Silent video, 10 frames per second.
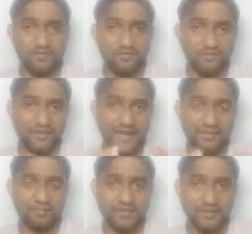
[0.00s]
if we
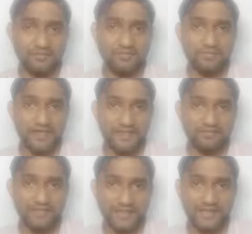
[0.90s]
observe
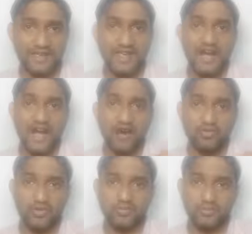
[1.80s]
carefully,
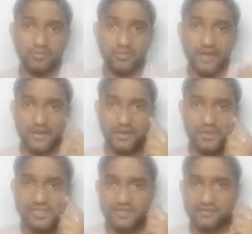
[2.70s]
out of 20
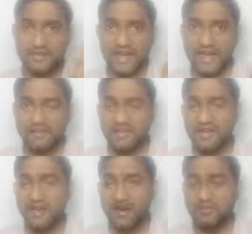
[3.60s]
questions if you
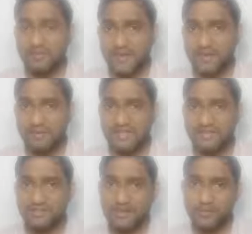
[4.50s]

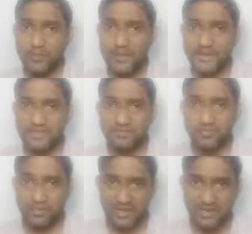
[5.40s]
are able to answer
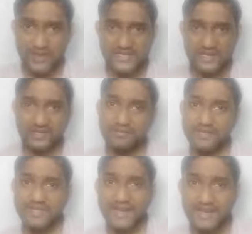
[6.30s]
14 questions
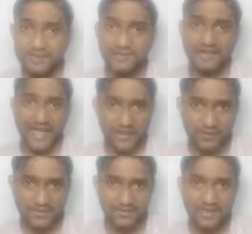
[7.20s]
with 90%
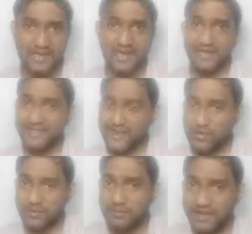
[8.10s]
accuracy,
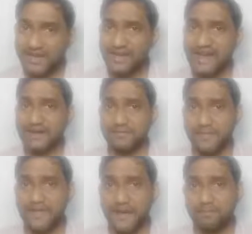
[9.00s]
that automatically lands
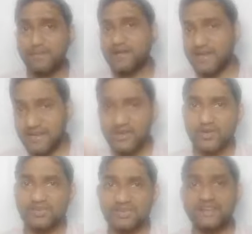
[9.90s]
me up in
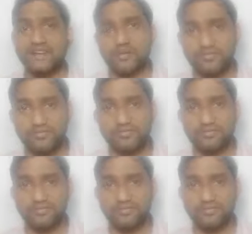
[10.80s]
crossing the cutoff.